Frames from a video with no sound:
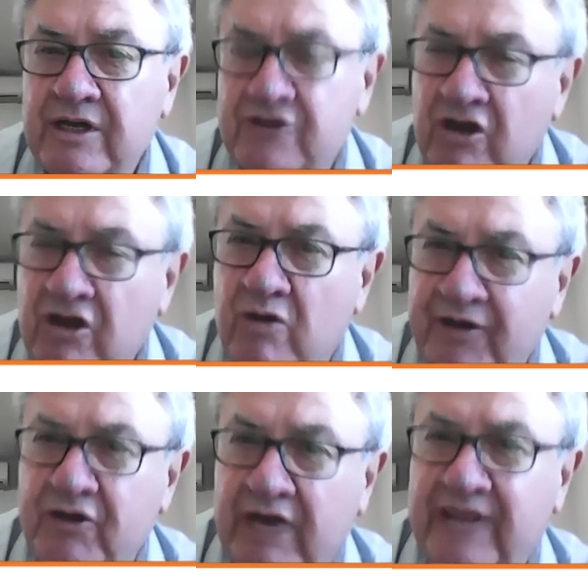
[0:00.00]
So you
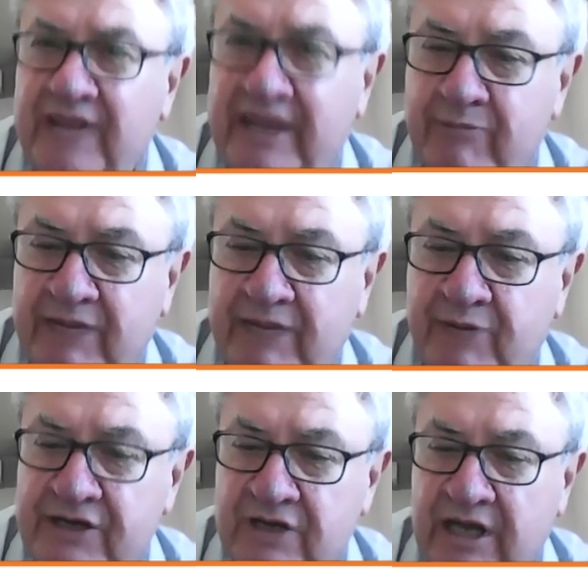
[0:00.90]
want to get that blood
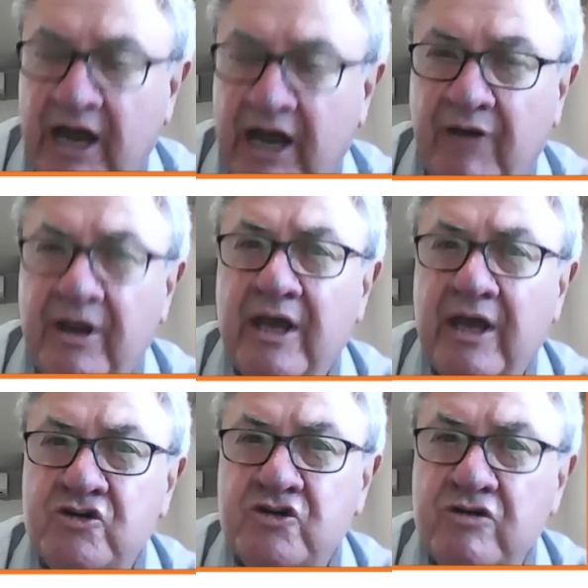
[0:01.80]
pressure down
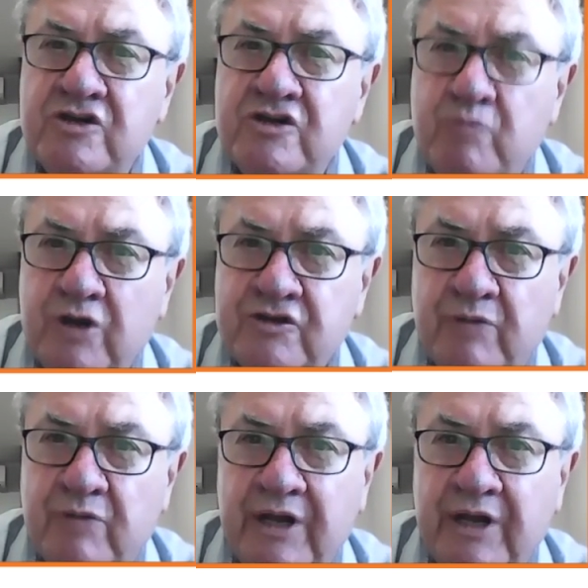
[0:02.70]
as soon as possible.